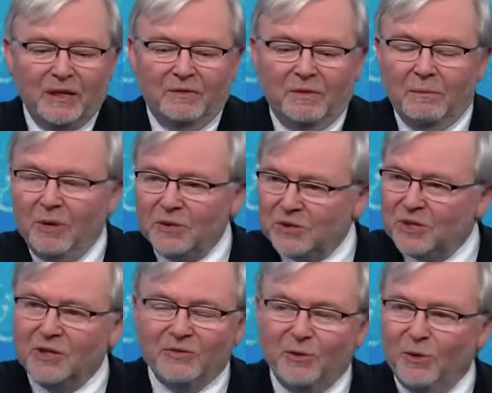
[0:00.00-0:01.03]
For most of
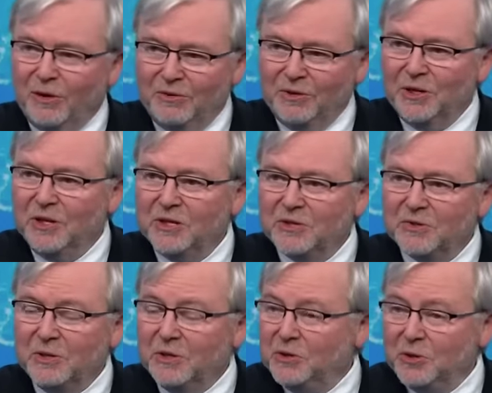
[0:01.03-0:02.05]
their 400 year
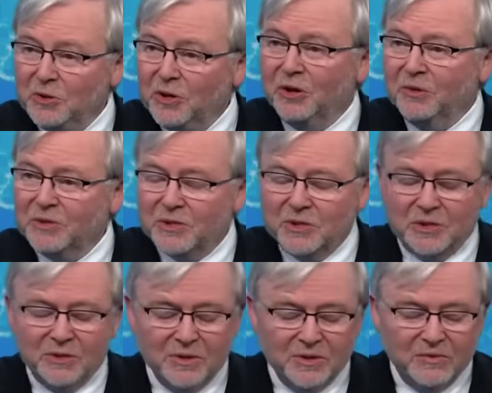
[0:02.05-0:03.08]
history, as you know, as a
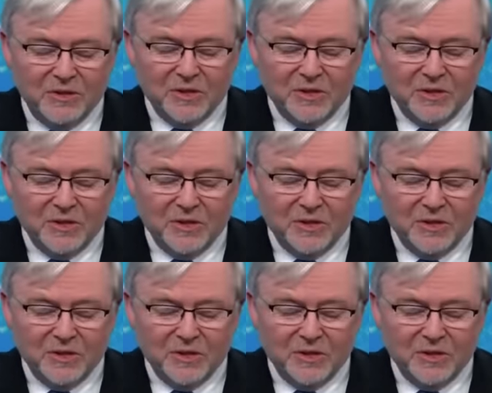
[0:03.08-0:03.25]
student of